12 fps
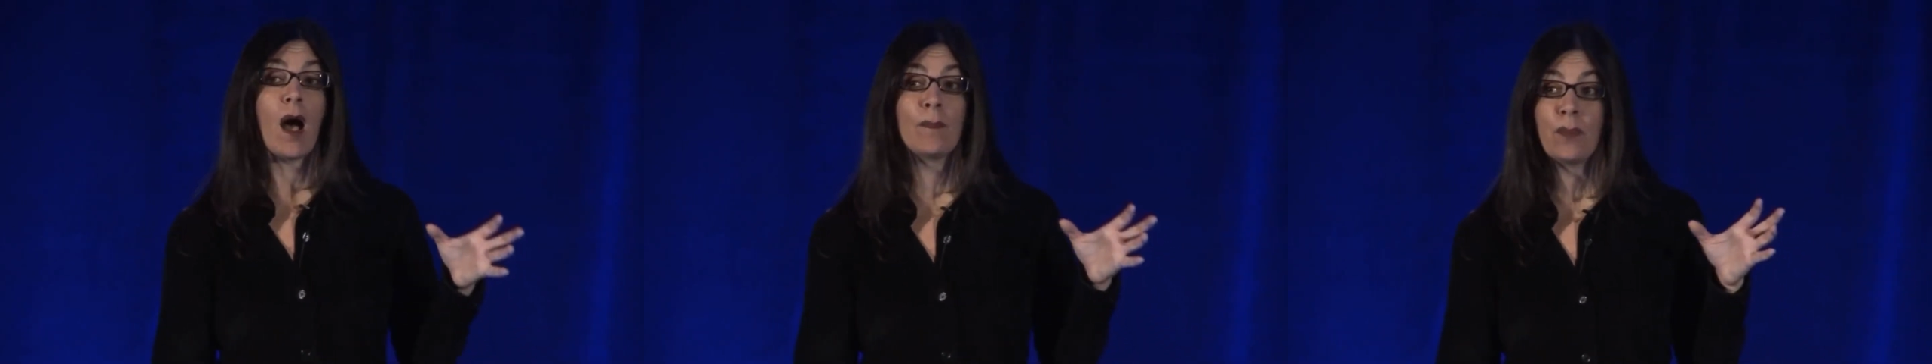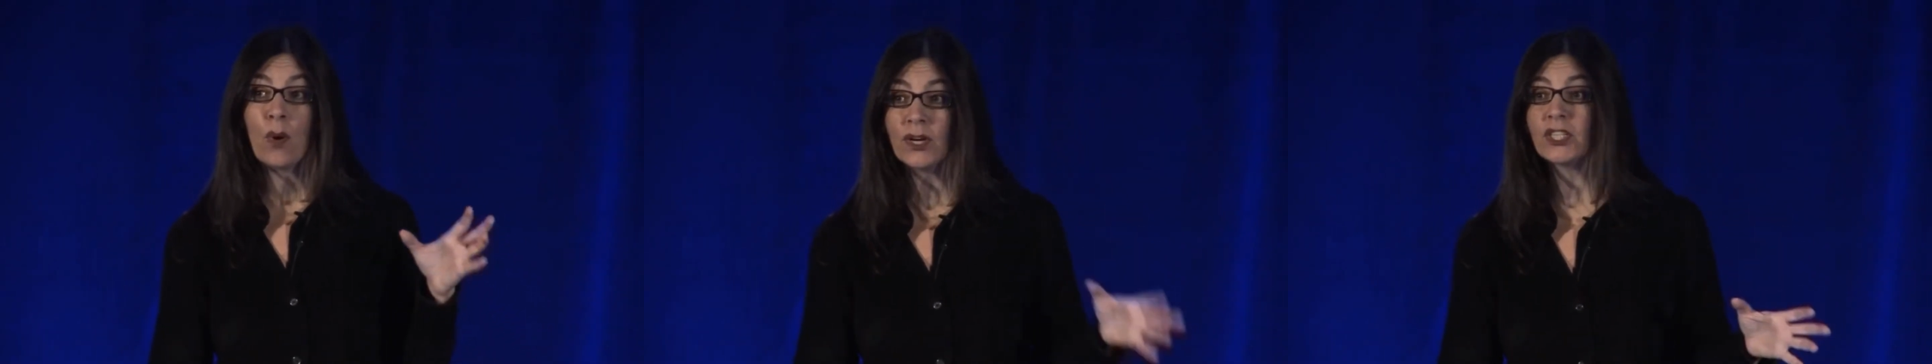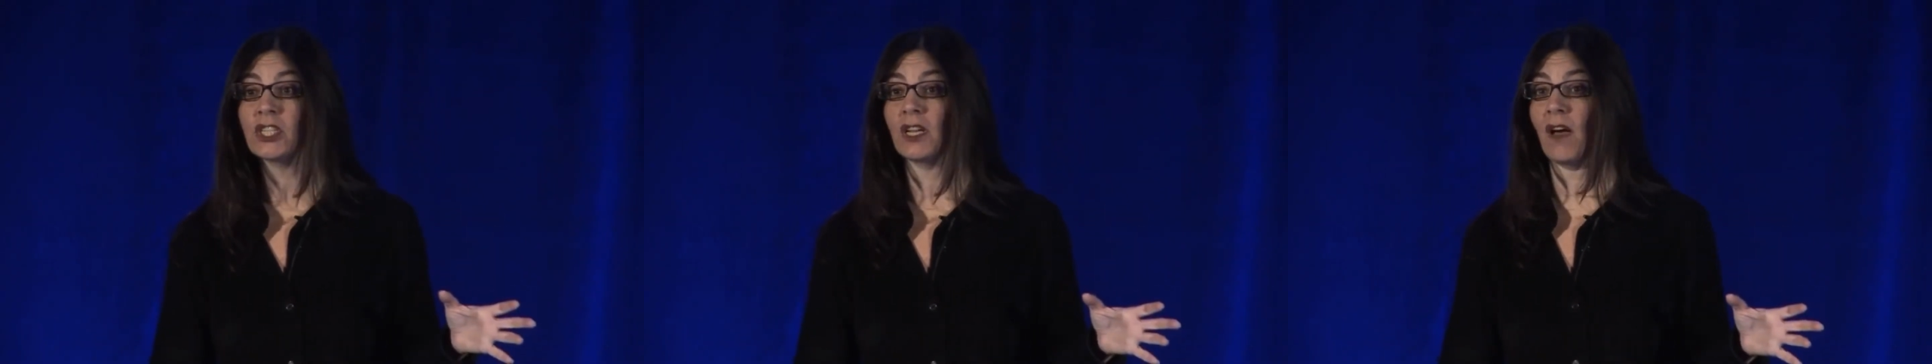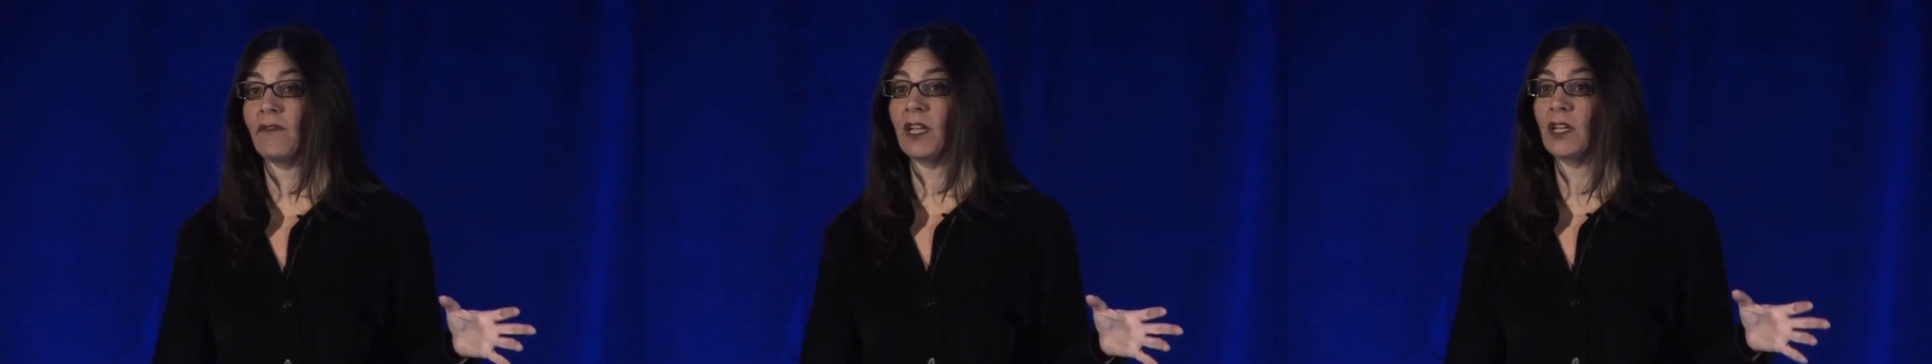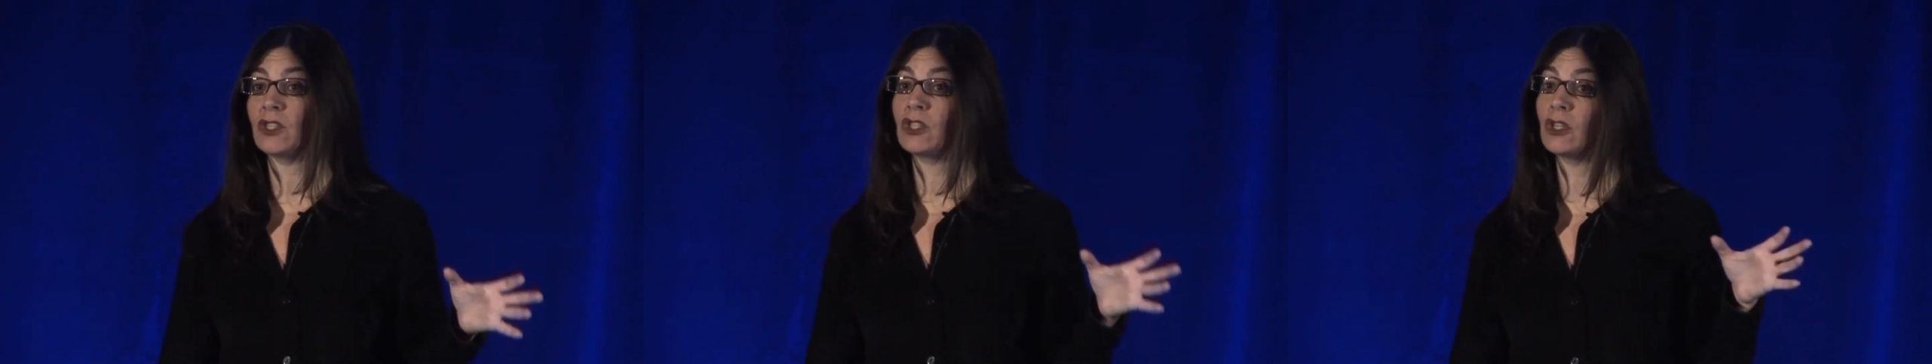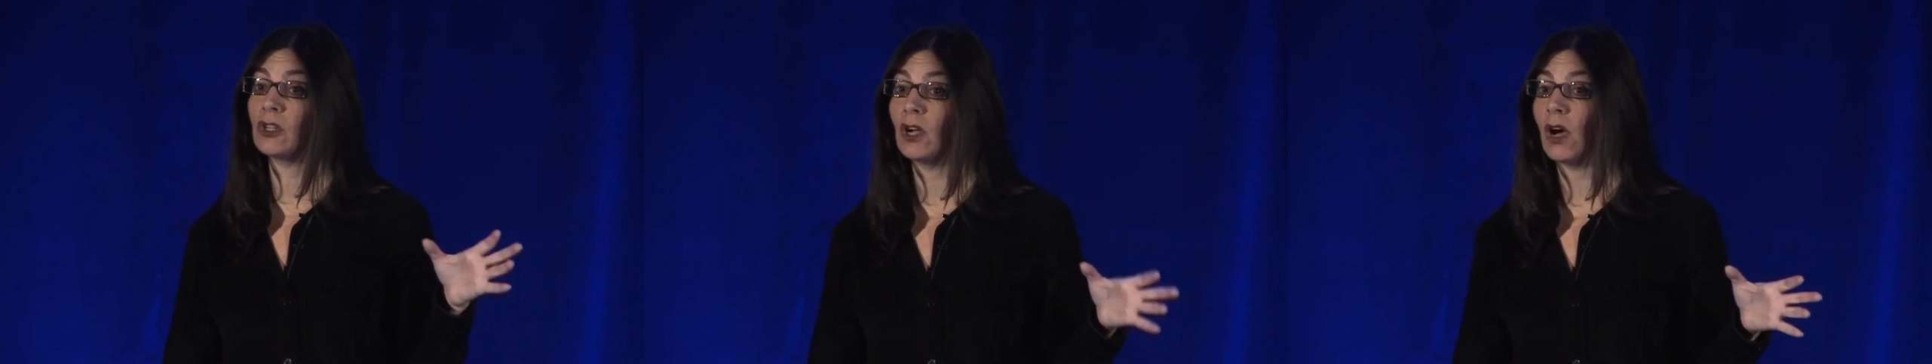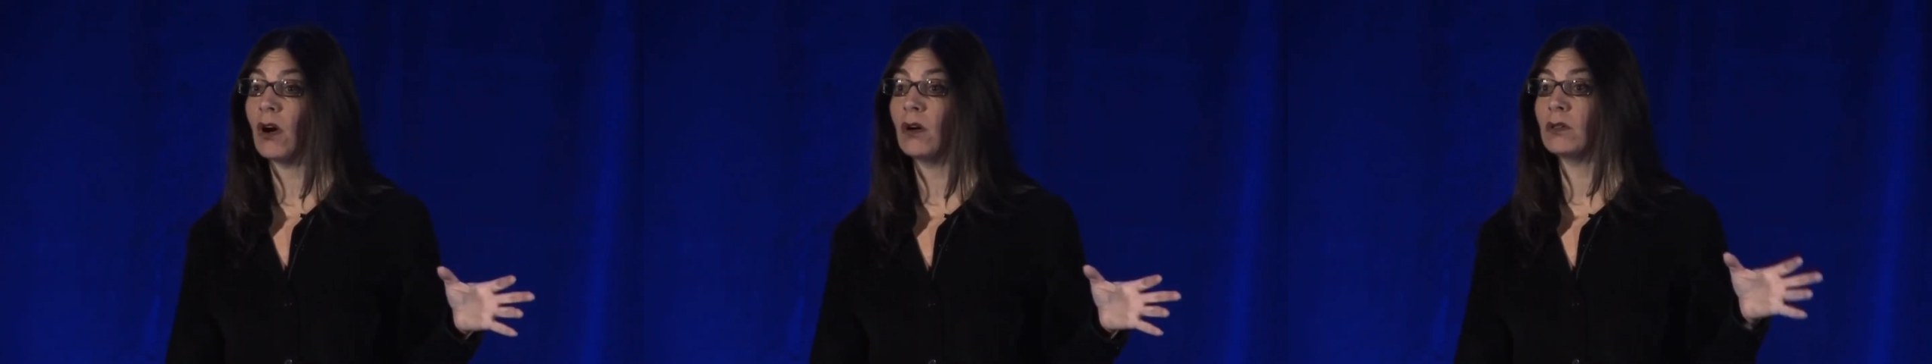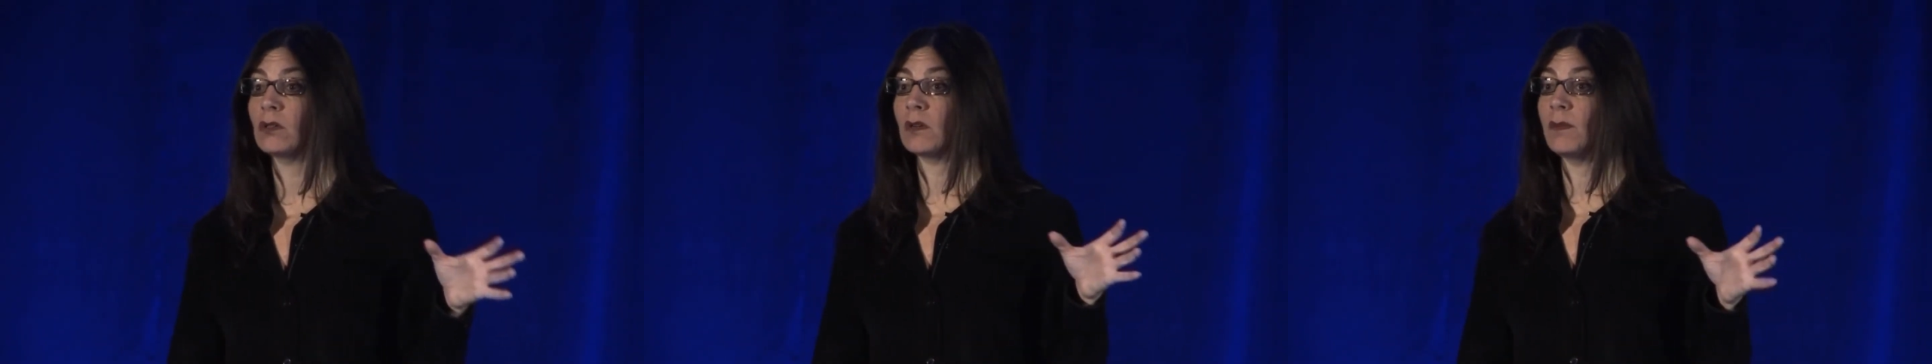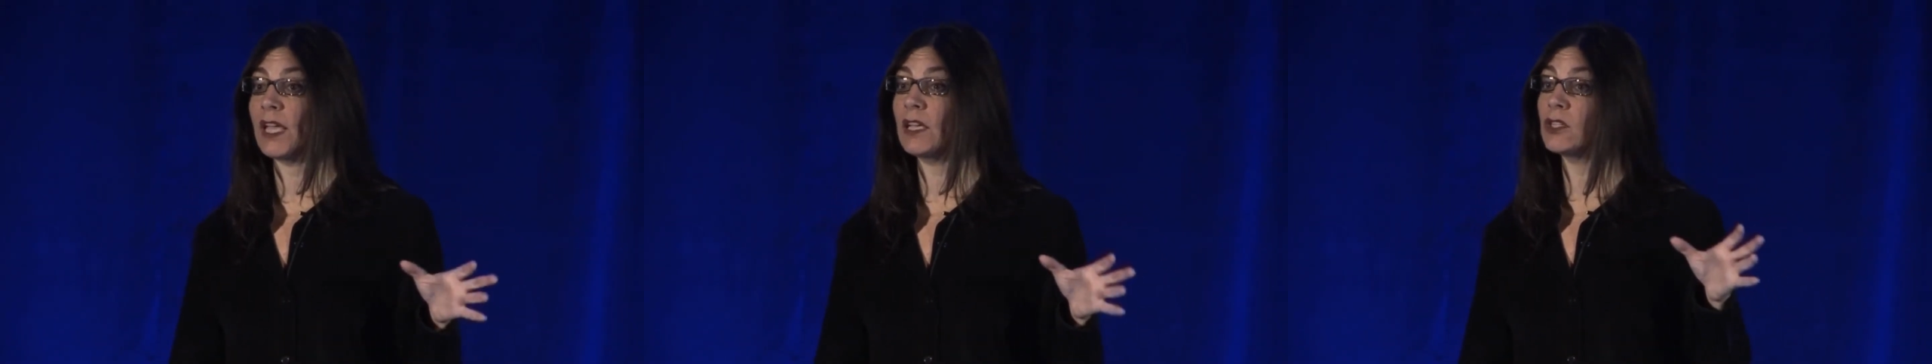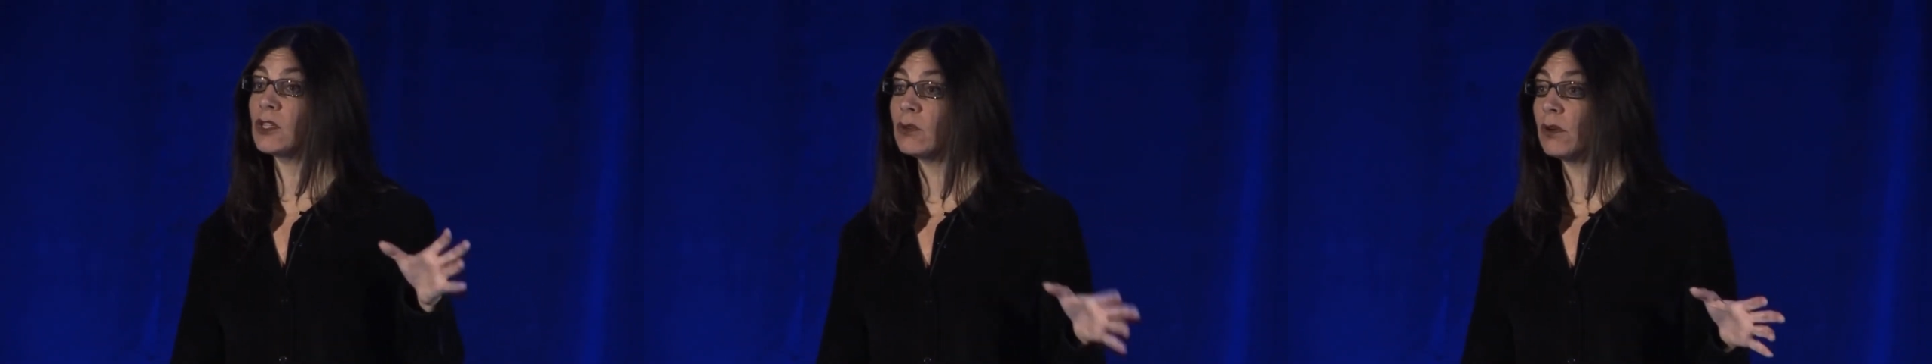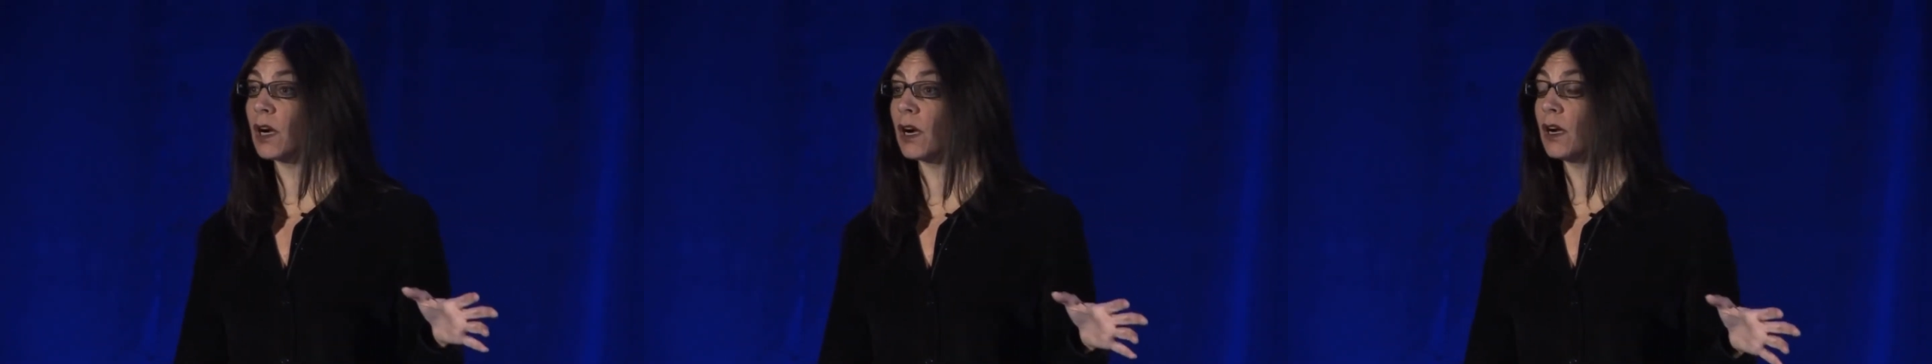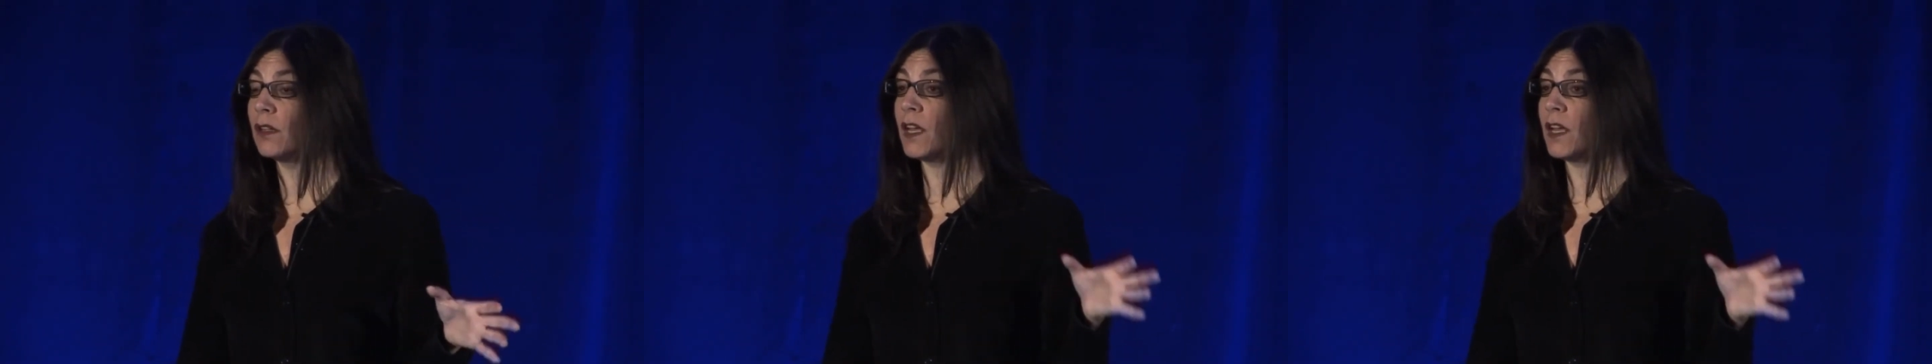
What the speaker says: a portion of it should go toward making sure